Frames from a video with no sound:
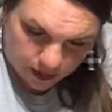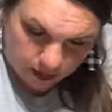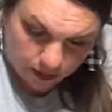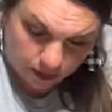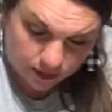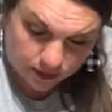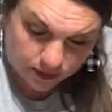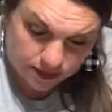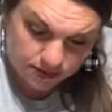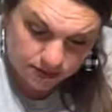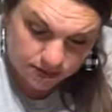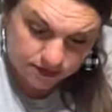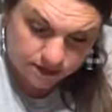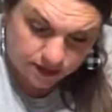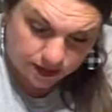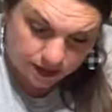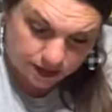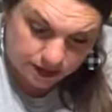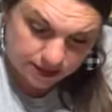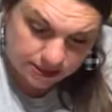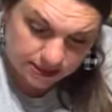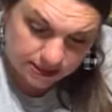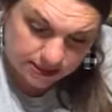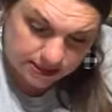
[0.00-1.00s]
Y'all, this is
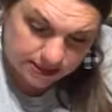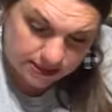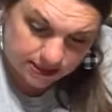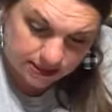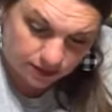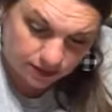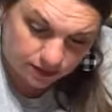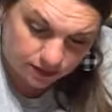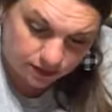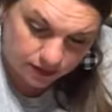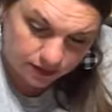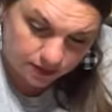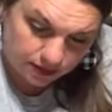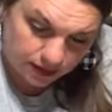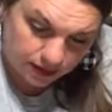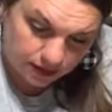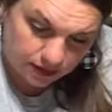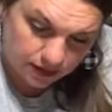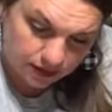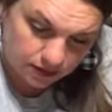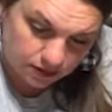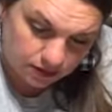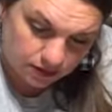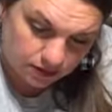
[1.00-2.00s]
very detailed for
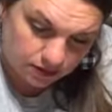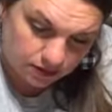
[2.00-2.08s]
me.